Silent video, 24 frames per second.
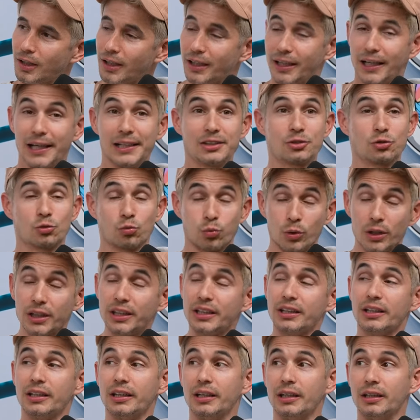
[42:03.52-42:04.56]
It's
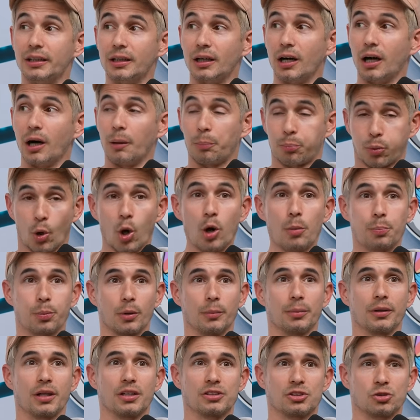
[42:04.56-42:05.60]
really appropriate
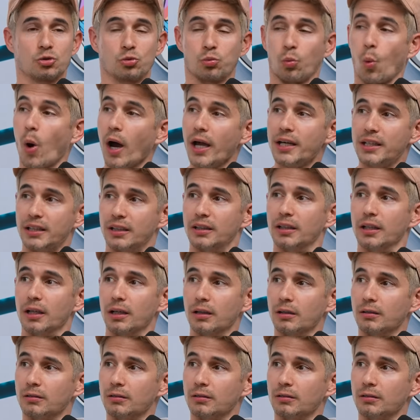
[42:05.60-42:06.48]
because it's white in there.